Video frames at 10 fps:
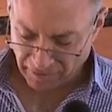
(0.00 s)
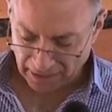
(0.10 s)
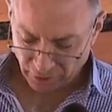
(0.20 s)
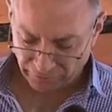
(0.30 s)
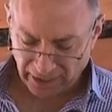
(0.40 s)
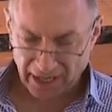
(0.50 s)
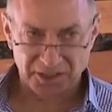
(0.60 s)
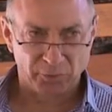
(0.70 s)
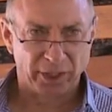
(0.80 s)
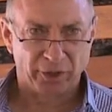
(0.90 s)
value of the
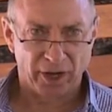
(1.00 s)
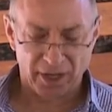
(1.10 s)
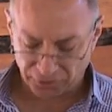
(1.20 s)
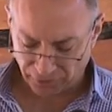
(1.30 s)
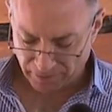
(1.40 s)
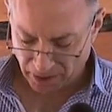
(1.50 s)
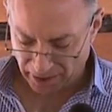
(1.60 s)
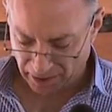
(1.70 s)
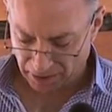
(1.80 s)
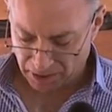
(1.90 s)
asset we create through
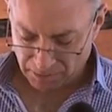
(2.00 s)
mining